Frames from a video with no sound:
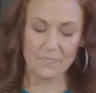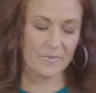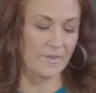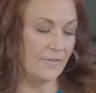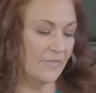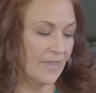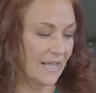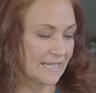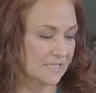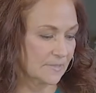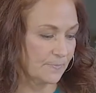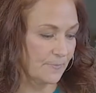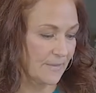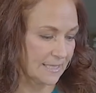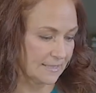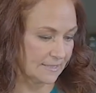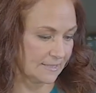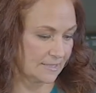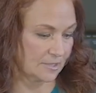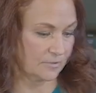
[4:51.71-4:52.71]
That's
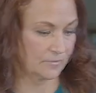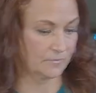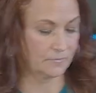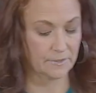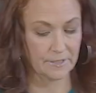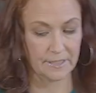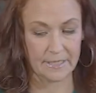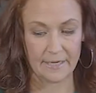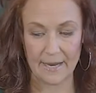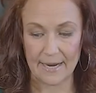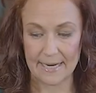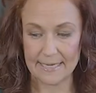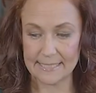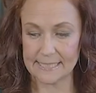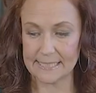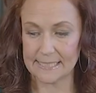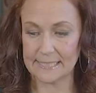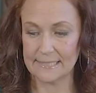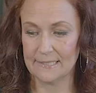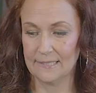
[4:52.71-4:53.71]
mixed really
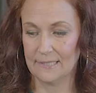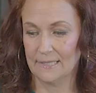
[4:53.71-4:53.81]
nice.